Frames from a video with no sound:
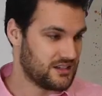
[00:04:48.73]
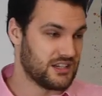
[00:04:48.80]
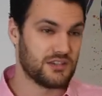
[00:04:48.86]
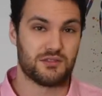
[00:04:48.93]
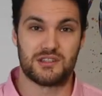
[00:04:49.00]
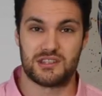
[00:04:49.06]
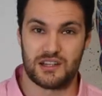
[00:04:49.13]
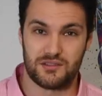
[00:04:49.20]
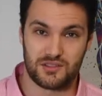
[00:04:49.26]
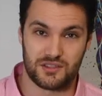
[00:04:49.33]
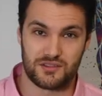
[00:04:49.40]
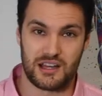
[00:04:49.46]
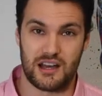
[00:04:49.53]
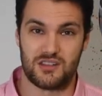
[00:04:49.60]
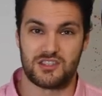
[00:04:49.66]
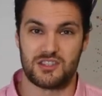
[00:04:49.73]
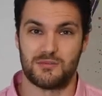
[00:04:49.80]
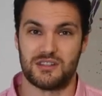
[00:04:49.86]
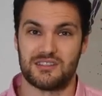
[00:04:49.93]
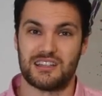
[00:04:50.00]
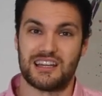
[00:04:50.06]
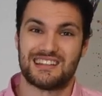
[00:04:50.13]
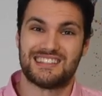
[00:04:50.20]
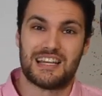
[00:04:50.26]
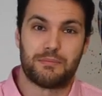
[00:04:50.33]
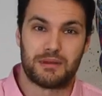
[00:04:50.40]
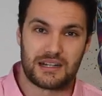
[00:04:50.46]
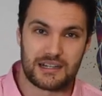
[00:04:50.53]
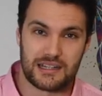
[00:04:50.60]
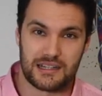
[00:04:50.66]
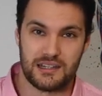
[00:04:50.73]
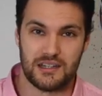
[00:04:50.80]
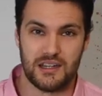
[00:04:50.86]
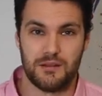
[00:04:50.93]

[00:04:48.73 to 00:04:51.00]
decreased levels of calcium intake typically.